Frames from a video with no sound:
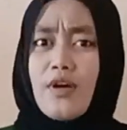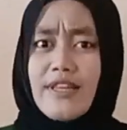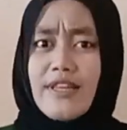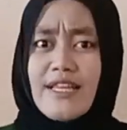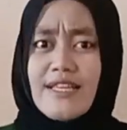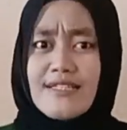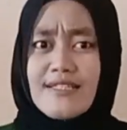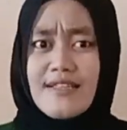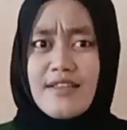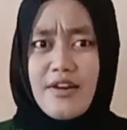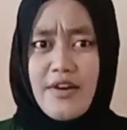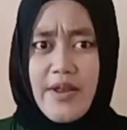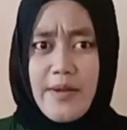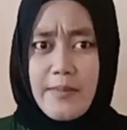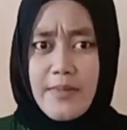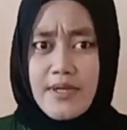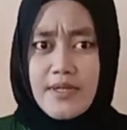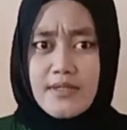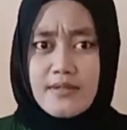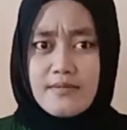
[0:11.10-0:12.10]
What is
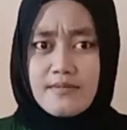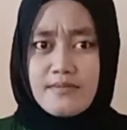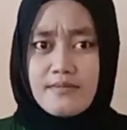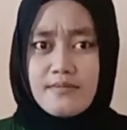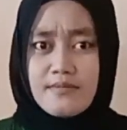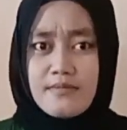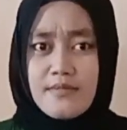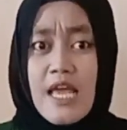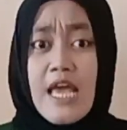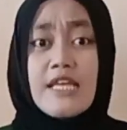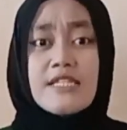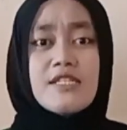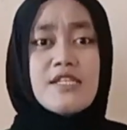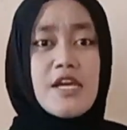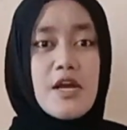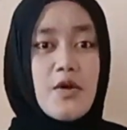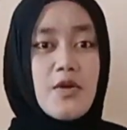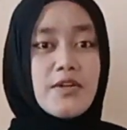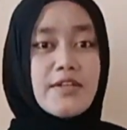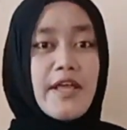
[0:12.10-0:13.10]
grammar?
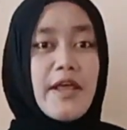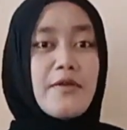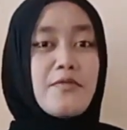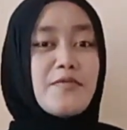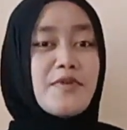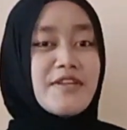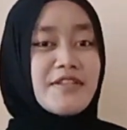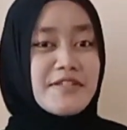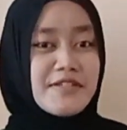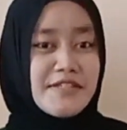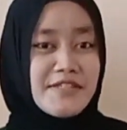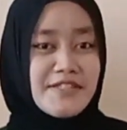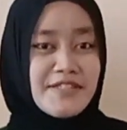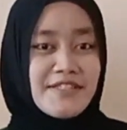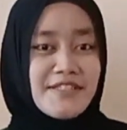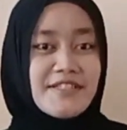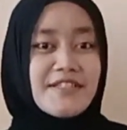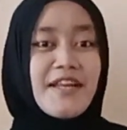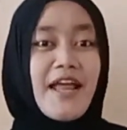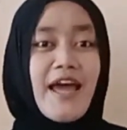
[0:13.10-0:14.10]
Charles and Wigner,
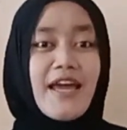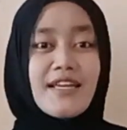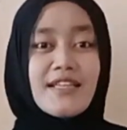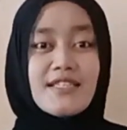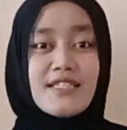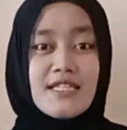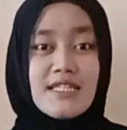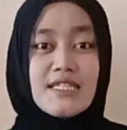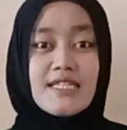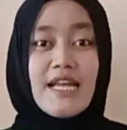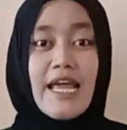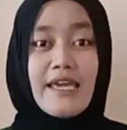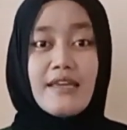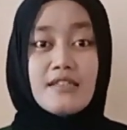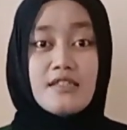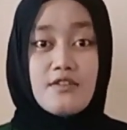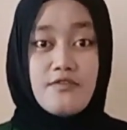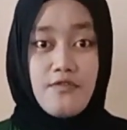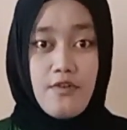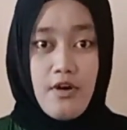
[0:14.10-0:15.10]

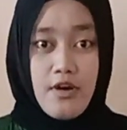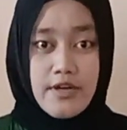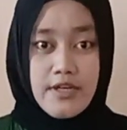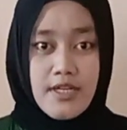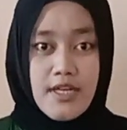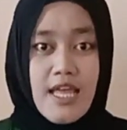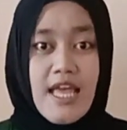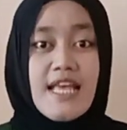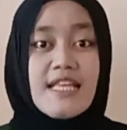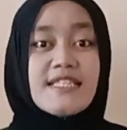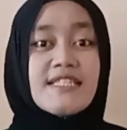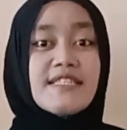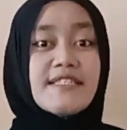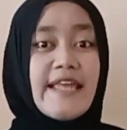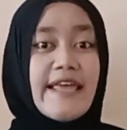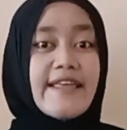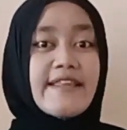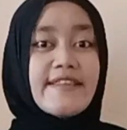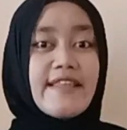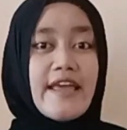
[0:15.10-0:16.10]
1994,
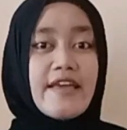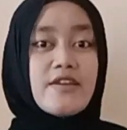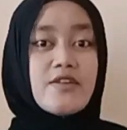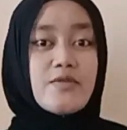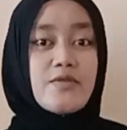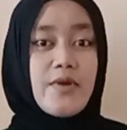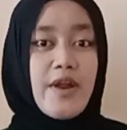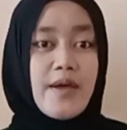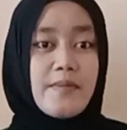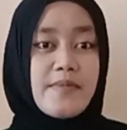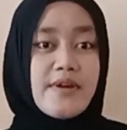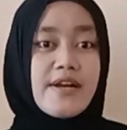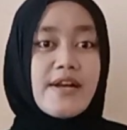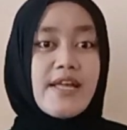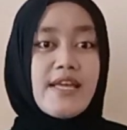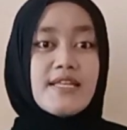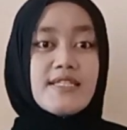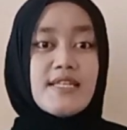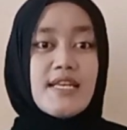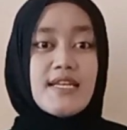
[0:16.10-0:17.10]
state that grammar
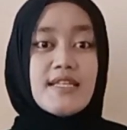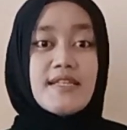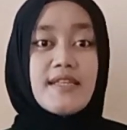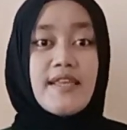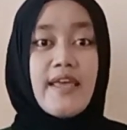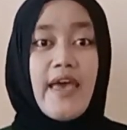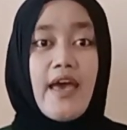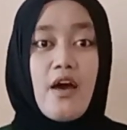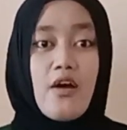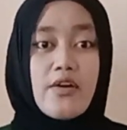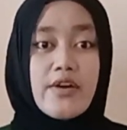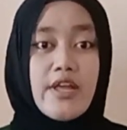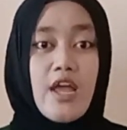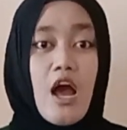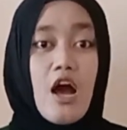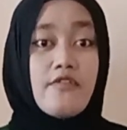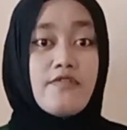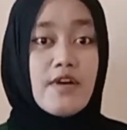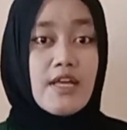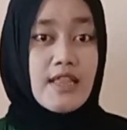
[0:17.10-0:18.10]
is a theory
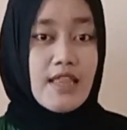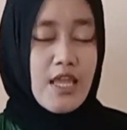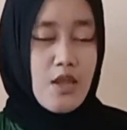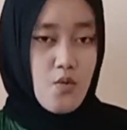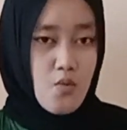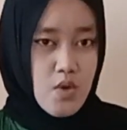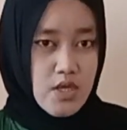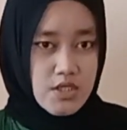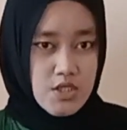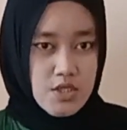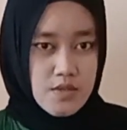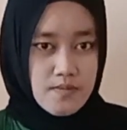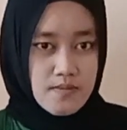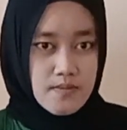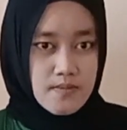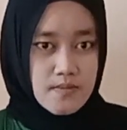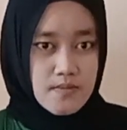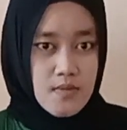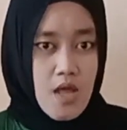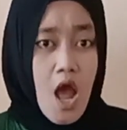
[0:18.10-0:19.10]
of a
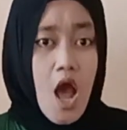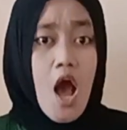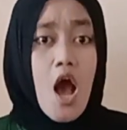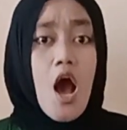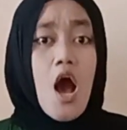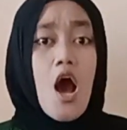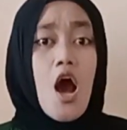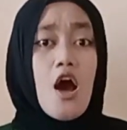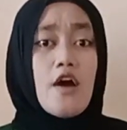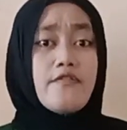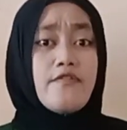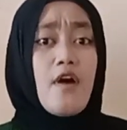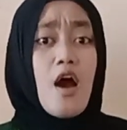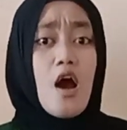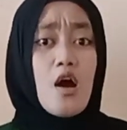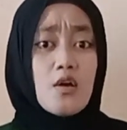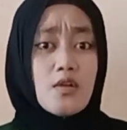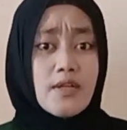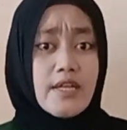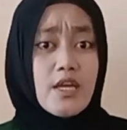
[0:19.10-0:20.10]
language, of
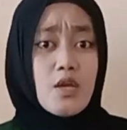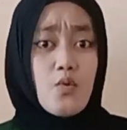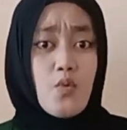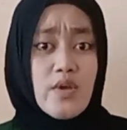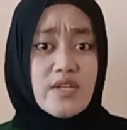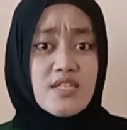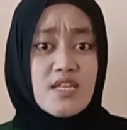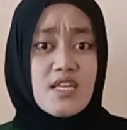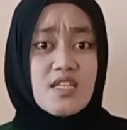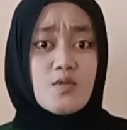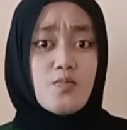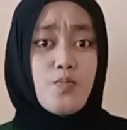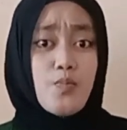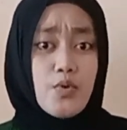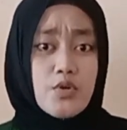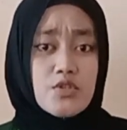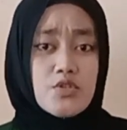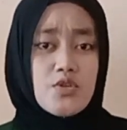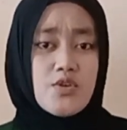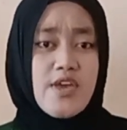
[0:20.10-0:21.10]
how language is
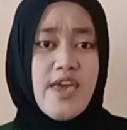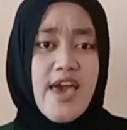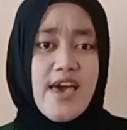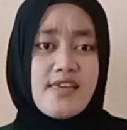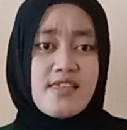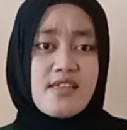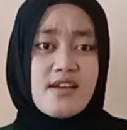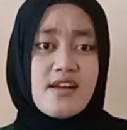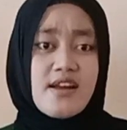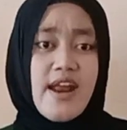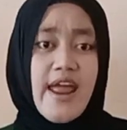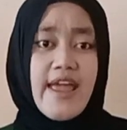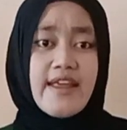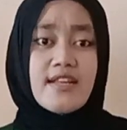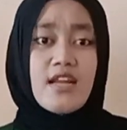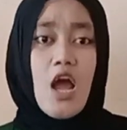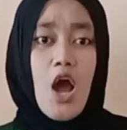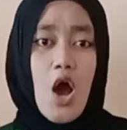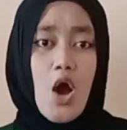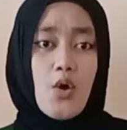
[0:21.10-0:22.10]
put together
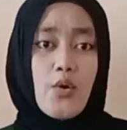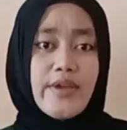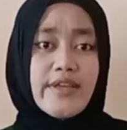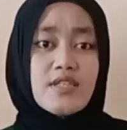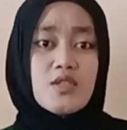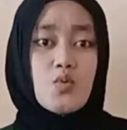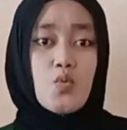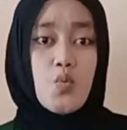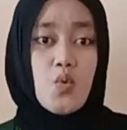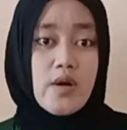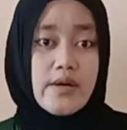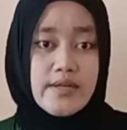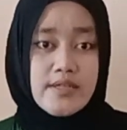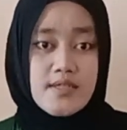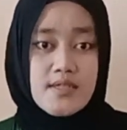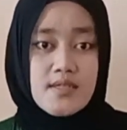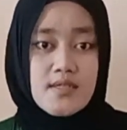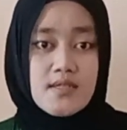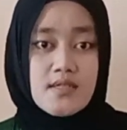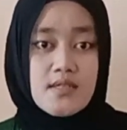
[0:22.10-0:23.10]
and how it works.